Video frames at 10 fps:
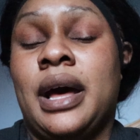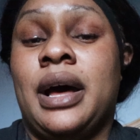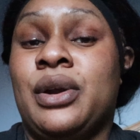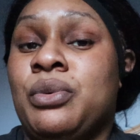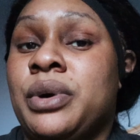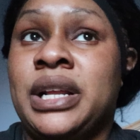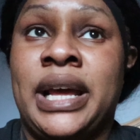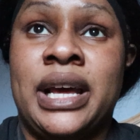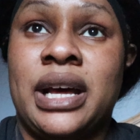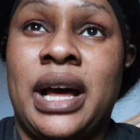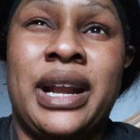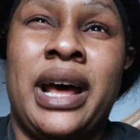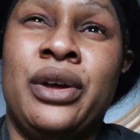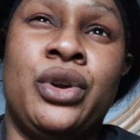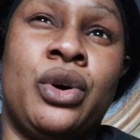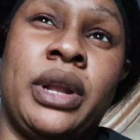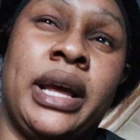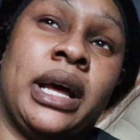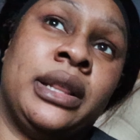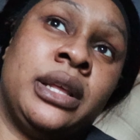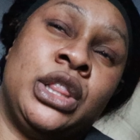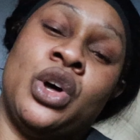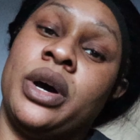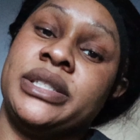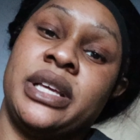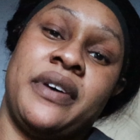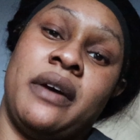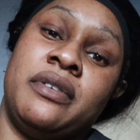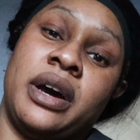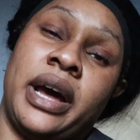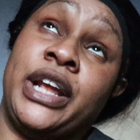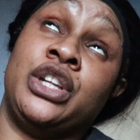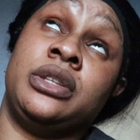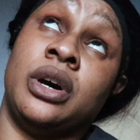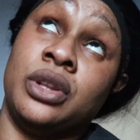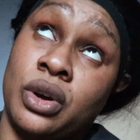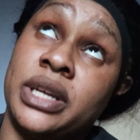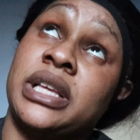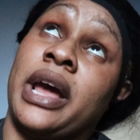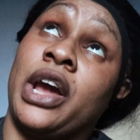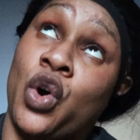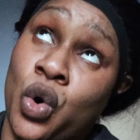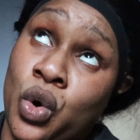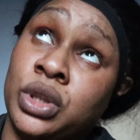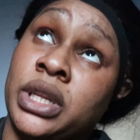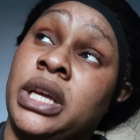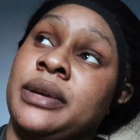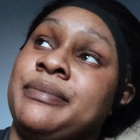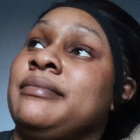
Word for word: I don't want to like I, I don't know like the longest I've ever I the longest I only